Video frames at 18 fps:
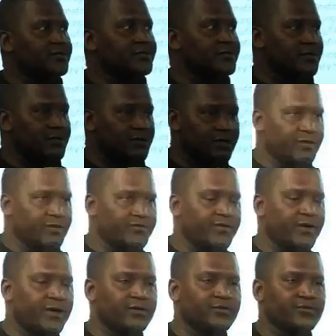We said, okay,
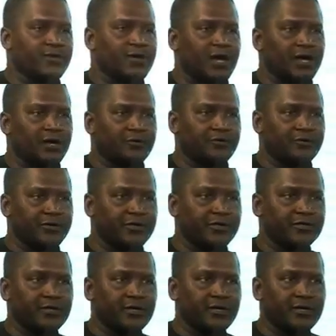fine, we
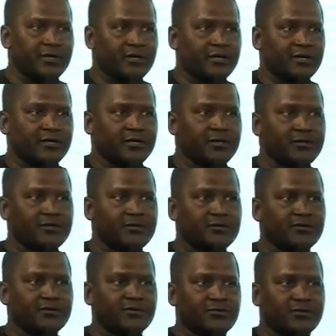agreed, you
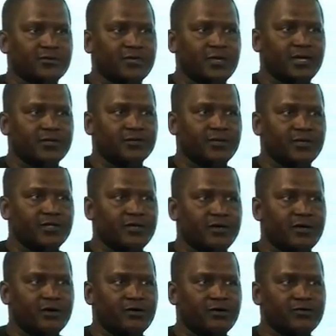know, with that. But
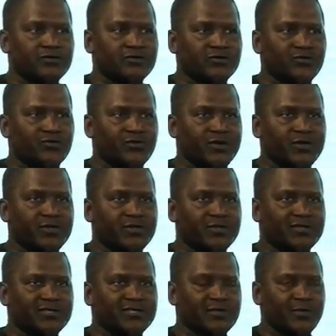they are also
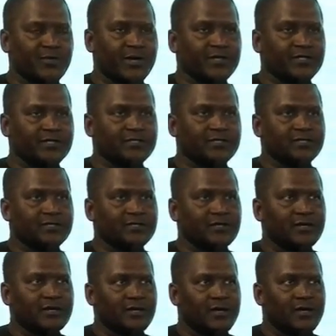very smart.
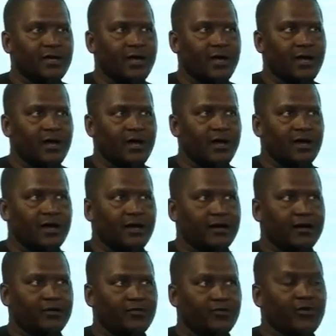
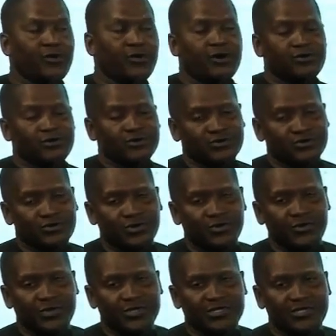We were also
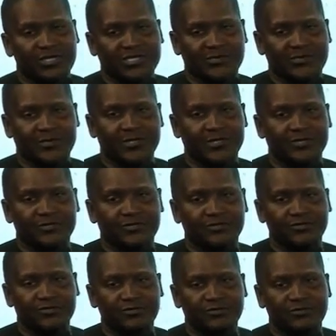a bit desperate
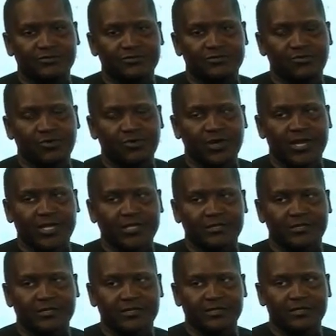to
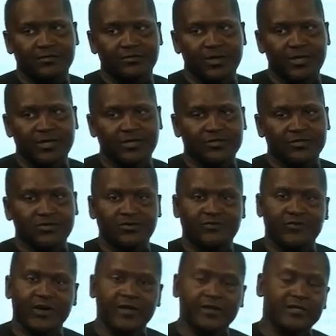collect the money
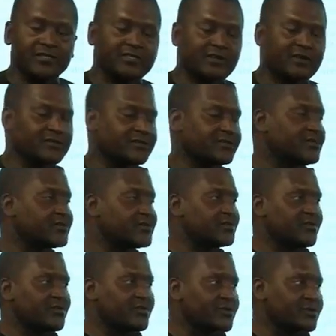to finance
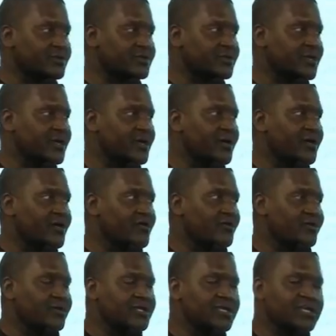ourselves because
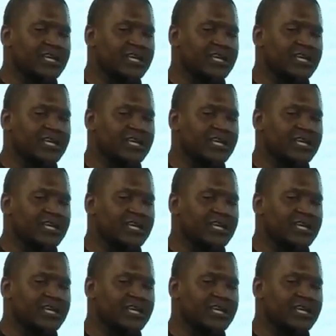we